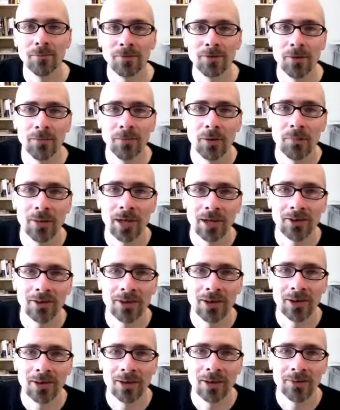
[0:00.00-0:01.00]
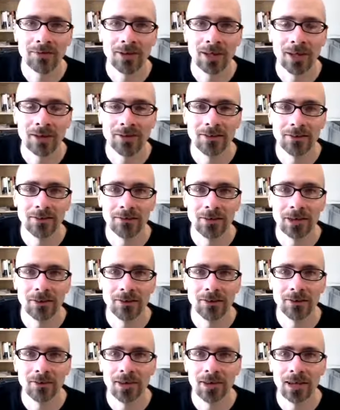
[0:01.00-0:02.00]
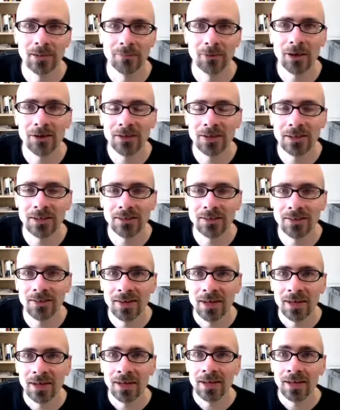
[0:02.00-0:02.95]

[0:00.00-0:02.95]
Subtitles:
ship them back to Afghan to fight those damn Ruskies.